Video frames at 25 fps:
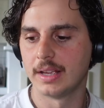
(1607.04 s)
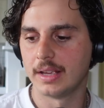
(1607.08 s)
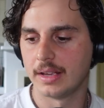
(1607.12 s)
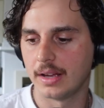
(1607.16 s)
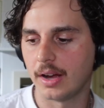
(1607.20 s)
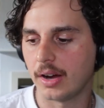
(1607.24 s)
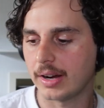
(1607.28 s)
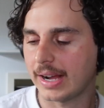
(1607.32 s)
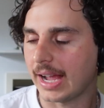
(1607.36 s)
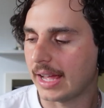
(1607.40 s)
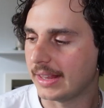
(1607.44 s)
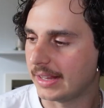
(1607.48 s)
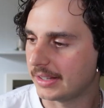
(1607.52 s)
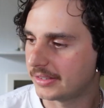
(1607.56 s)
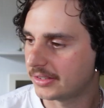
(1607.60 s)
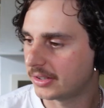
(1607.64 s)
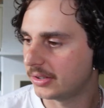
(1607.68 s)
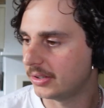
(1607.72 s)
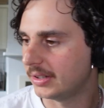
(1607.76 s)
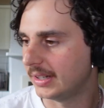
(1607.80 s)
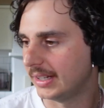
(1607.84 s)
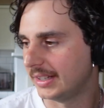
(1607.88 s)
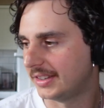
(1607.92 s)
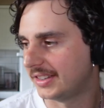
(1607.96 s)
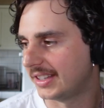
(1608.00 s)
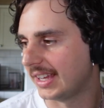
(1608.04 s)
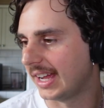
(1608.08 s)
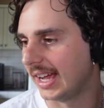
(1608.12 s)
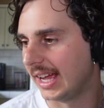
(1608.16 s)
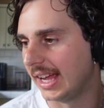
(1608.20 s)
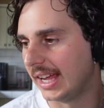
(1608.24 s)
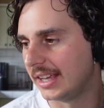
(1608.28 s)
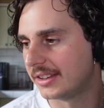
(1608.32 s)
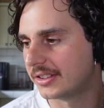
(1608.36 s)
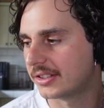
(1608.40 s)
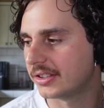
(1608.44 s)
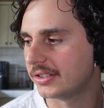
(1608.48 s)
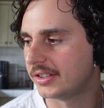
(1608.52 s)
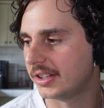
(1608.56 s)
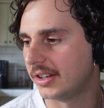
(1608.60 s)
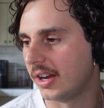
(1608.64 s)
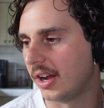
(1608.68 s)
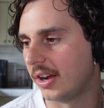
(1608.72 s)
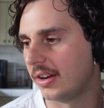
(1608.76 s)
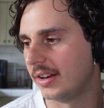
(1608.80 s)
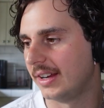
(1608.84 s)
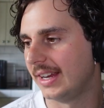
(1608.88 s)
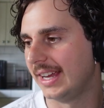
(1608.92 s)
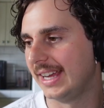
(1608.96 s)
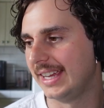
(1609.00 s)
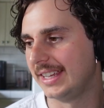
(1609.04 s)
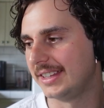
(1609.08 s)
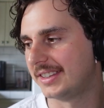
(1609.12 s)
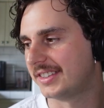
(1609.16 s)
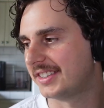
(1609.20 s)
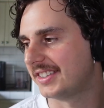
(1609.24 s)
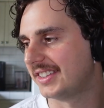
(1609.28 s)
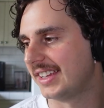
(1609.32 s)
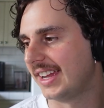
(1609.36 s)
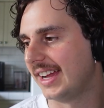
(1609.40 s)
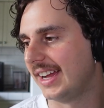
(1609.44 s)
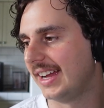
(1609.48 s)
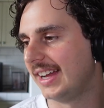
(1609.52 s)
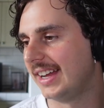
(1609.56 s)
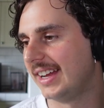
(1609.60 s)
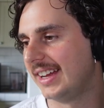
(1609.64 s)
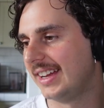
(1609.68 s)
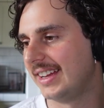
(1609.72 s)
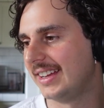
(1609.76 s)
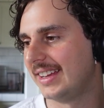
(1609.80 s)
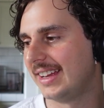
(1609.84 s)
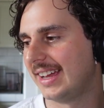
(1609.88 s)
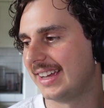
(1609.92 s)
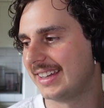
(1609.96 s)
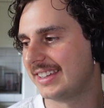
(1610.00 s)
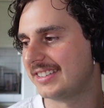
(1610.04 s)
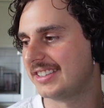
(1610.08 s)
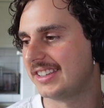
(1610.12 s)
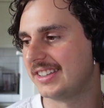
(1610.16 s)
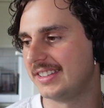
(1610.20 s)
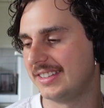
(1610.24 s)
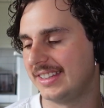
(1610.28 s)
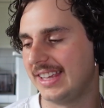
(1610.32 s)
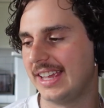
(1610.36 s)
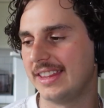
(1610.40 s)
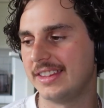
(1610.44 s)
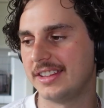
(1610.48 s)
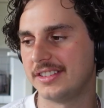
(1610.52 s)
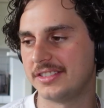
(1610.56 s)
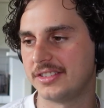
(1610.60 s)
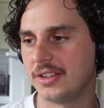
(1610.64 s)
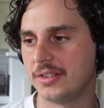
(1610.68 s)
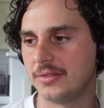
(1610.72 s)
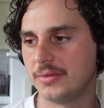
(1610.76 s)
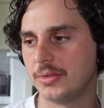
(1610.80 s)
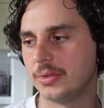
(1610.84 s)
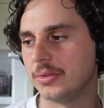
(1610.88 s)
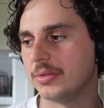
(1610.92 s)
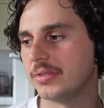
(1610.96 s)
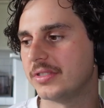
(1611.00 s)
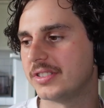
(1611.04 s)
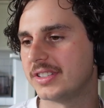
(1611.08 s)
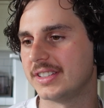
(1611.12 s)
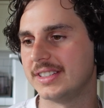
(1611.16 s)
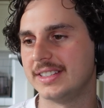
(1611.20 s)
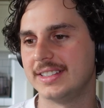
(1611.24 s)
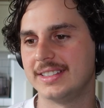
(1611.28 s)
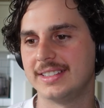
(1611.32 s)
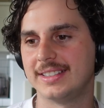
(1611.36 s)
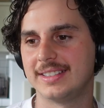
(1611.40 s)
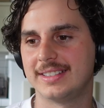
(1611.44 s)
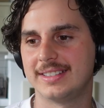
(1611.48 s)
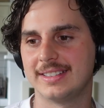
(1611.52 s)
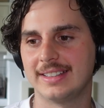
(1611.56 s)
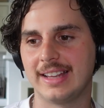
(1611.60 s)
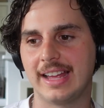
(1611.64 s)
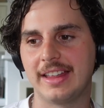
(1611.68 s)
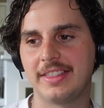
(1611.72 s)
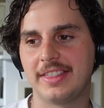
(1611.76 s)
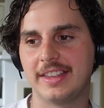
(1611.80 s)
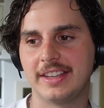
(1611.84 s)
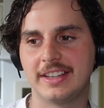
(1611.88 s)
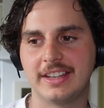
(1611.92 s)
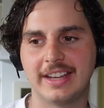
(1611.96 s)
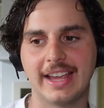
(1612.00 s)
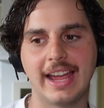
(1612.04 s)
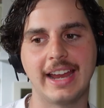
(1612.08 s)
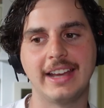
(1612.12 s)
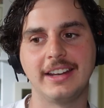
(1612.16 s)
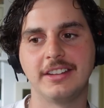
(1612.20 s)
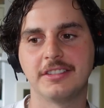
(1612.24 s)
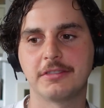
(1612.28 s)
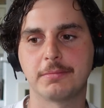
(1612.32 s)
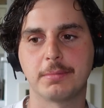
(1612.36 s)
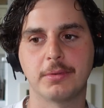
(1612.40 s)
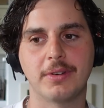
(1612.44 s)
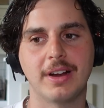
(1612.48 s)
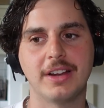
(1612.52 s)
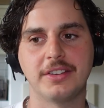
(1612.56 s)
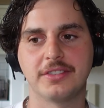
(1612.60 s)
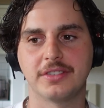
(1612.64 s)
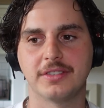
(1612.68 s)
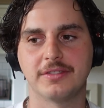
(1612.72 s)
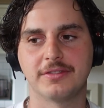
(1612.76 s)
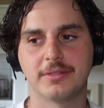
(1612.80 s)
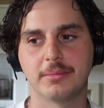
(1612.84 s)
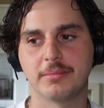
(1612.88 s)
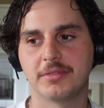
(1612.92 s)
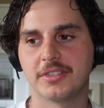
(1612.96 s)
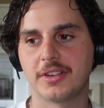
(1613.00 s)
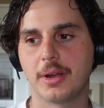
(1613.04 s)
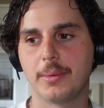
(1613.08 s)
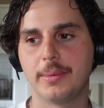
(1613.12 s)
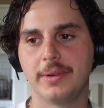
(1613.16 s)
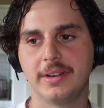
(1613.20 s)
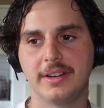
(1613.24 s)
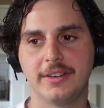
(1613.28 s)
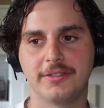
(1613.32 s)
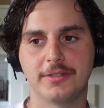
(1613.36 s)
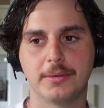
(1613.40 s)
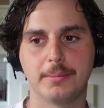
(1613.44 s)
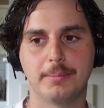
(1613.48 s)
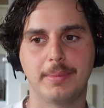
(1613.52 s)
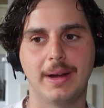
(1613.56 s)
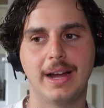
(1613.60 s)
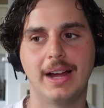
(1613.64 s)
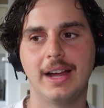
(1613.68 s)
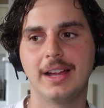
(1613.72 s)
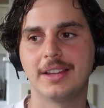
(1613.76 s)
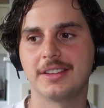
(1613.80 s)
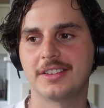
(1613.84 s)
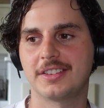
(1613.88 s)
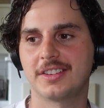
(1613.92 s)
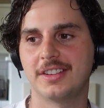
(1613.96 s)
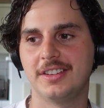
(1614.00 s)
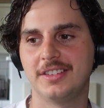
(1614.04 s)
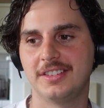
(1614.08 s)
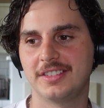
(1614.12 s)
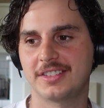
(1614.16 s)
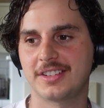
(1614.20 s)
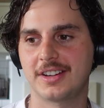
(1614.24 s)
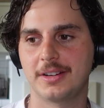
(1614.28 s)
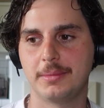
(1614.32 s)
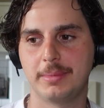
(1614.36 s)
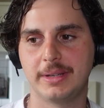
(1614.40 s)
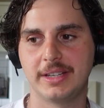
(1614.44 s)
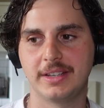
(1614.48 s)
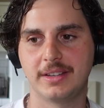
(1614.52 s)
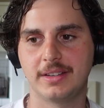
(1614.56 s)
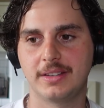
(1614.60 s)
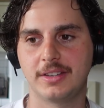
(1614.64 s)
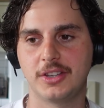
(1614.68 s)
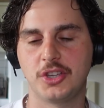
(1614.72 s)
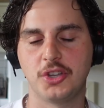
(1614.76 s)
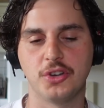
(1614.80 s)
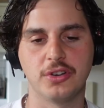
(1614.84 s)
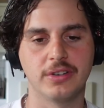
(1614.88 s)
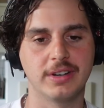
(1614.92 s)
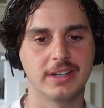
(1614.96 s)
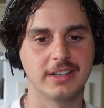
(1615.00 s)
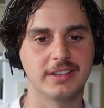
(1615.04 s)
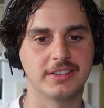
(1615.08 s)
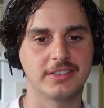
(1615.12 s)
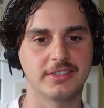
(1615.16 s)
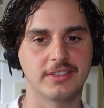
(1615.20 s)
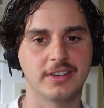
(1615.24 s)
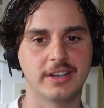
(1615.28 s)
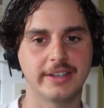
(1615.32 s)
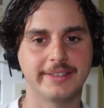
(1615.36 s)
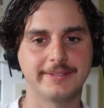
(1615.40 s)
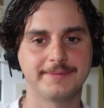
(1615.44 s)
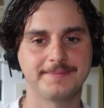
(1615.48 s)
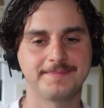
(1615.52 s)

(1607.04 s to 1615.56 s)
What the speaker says: Okay, that's good. It's good to know. It's like I said, there's no rules, and I think you gain inspiration from so many different parts. So you just got to be curious, right?